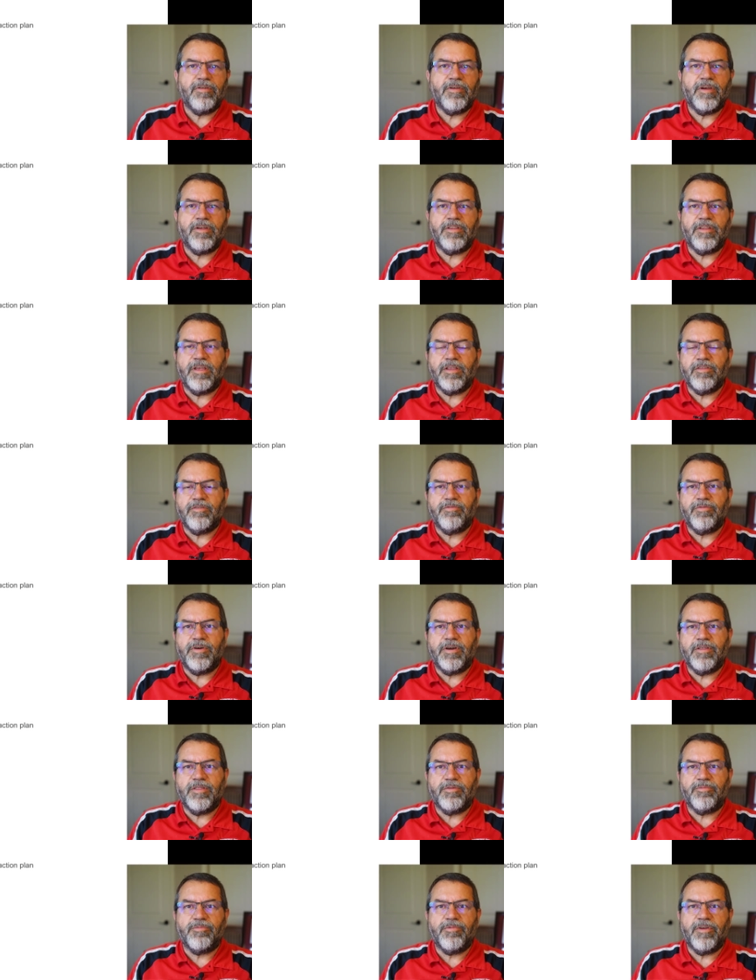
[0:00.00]
identify
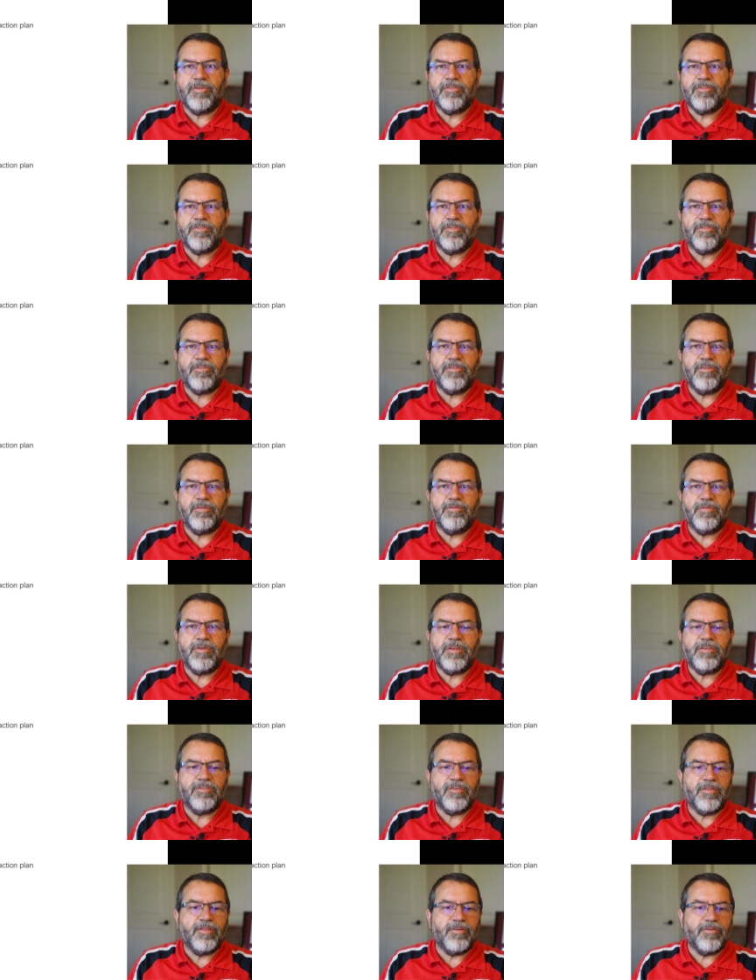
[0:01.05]
the risks of
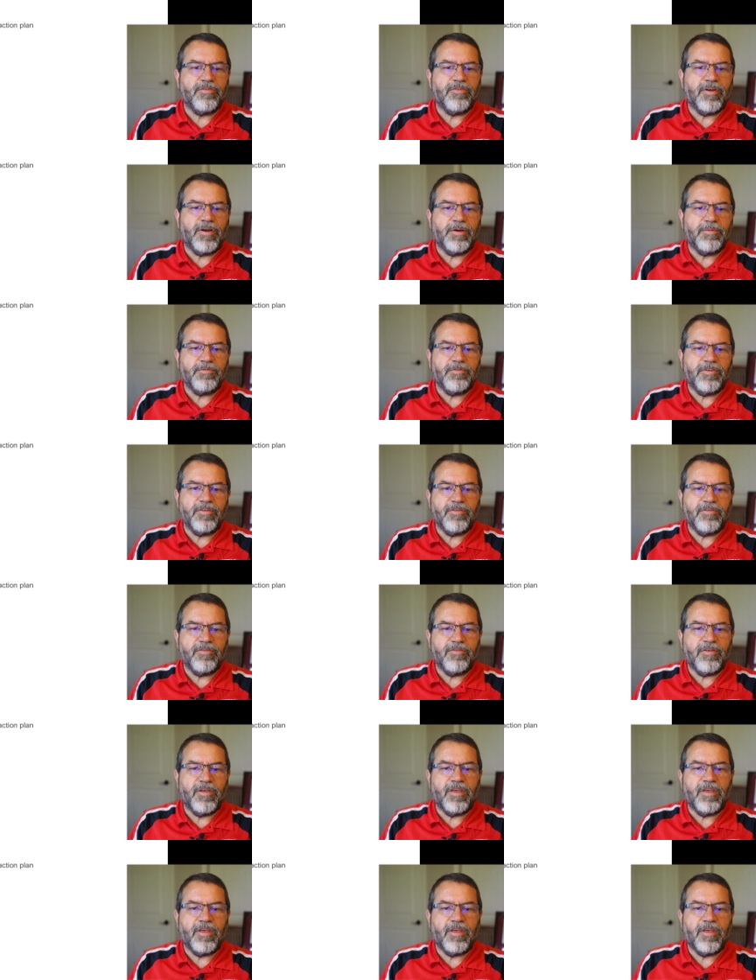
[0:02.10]
each of those options,